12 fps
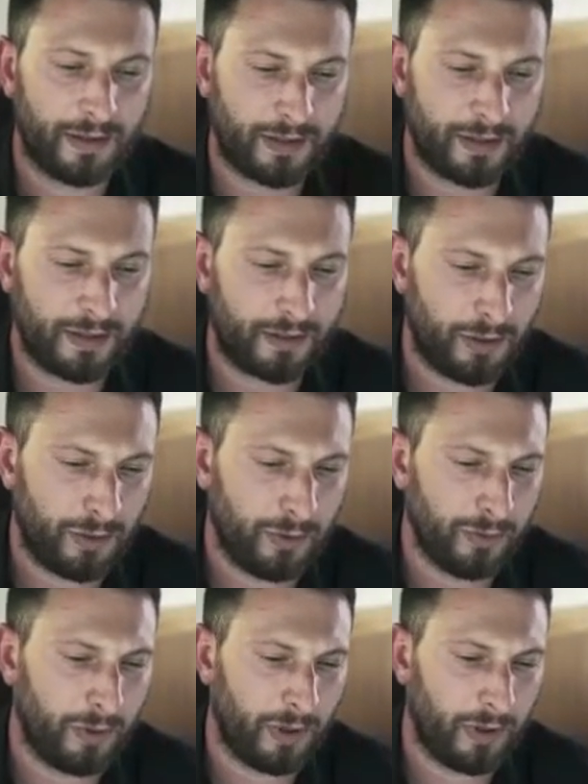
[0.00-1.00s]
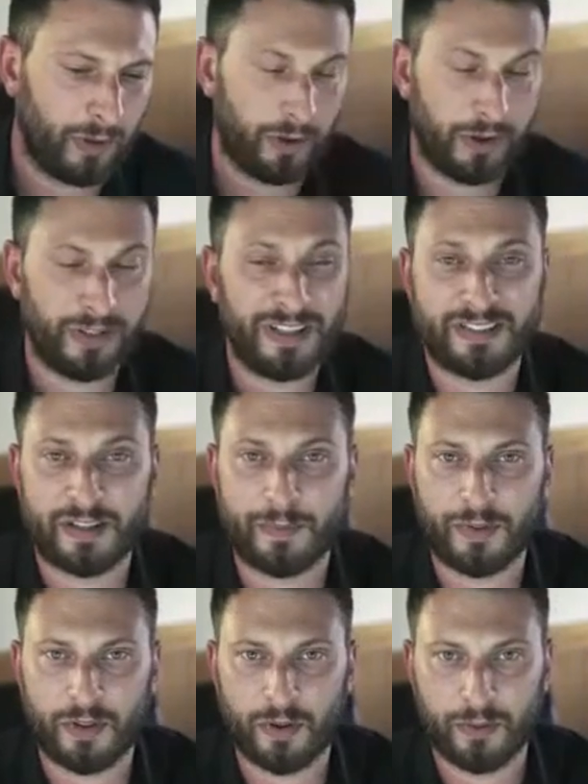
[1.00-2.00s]
at least something
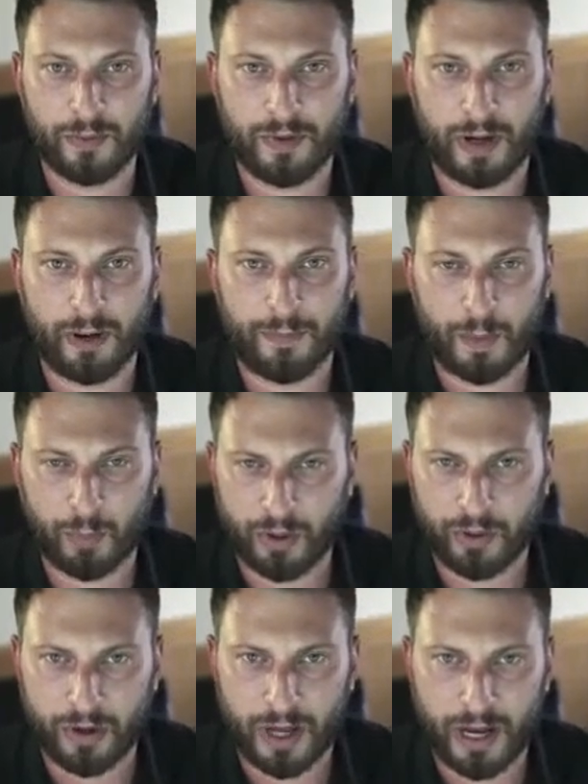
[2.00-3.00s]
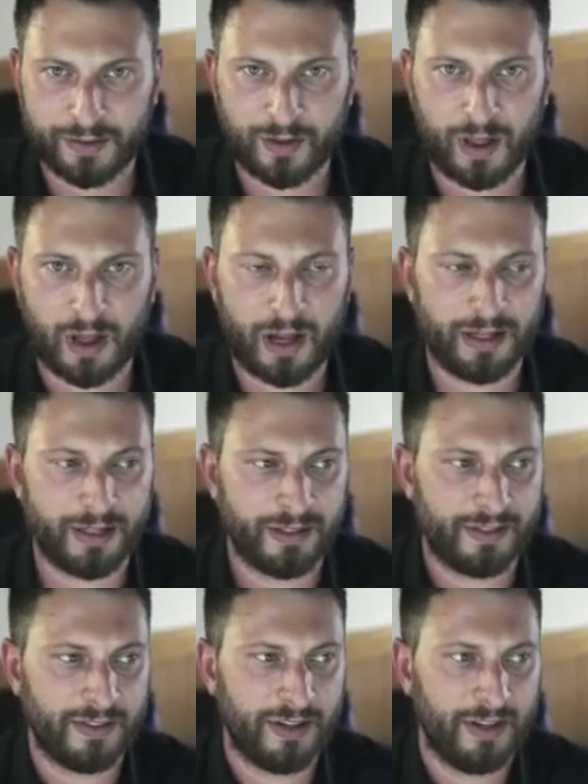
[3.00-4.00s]
that my brother and I ask a lot
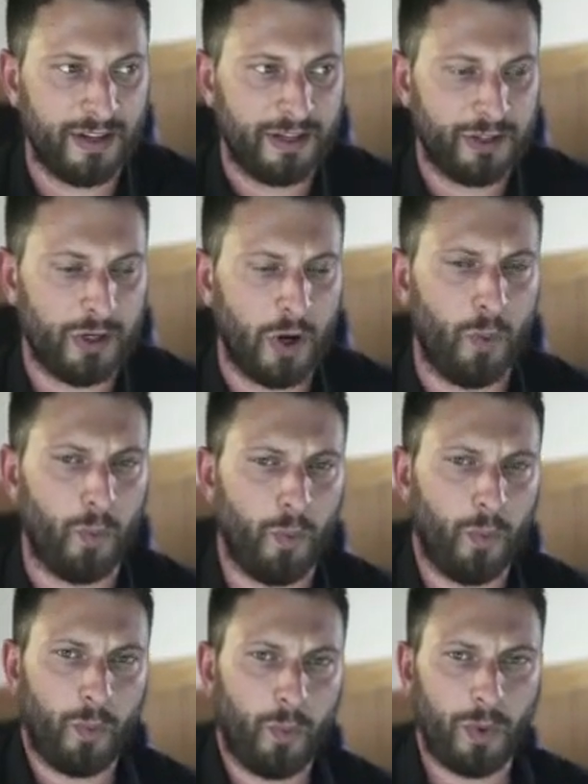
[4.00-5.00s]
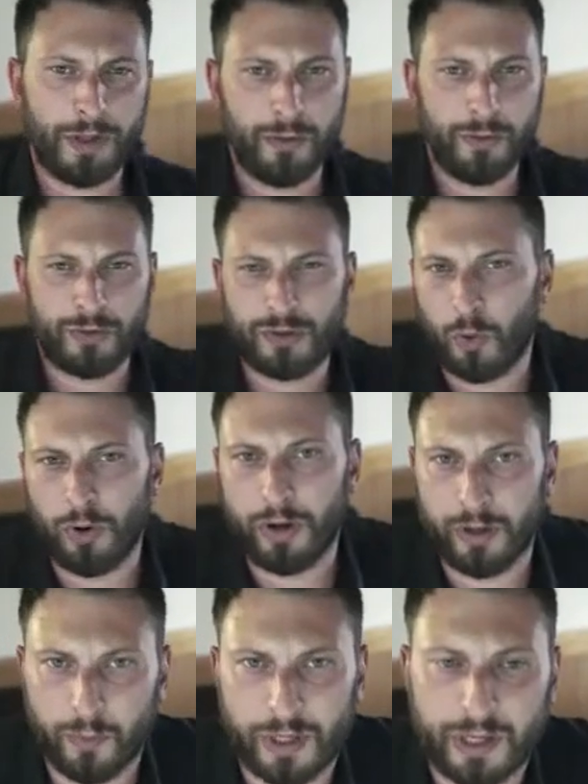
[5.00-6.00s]
is, what are you
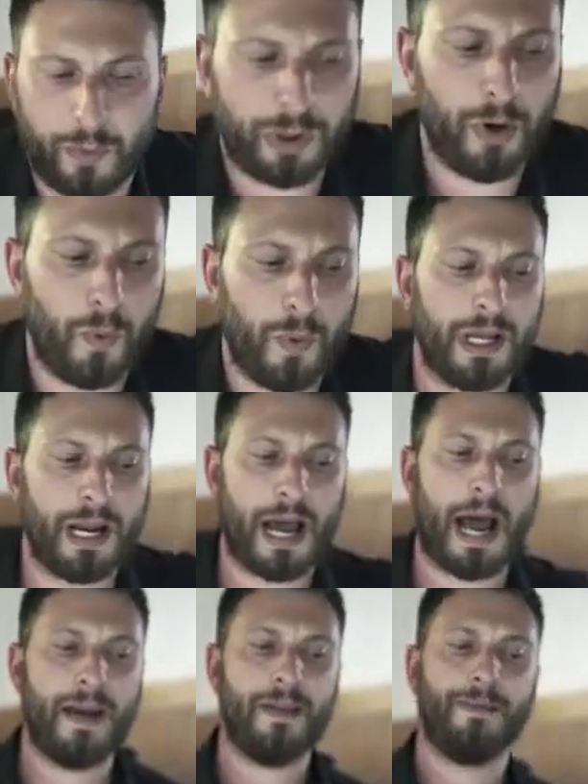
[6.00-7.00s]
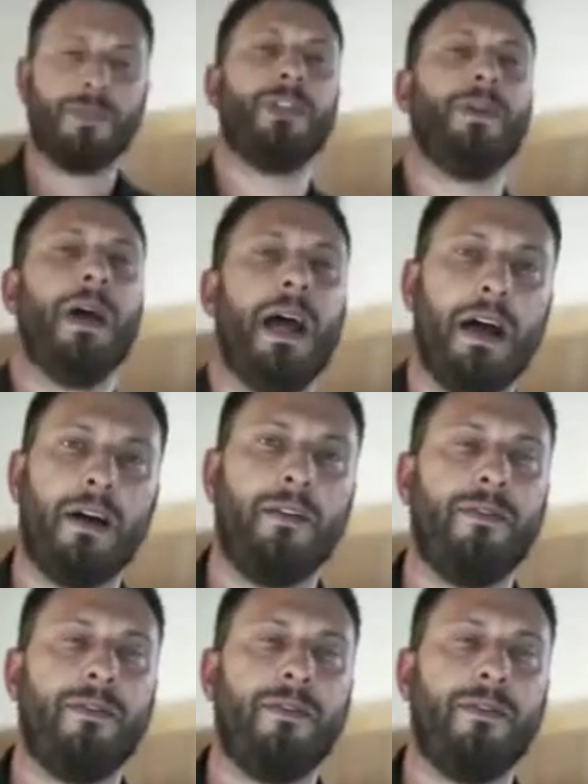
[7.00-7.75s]
storing? What kind of items do you have?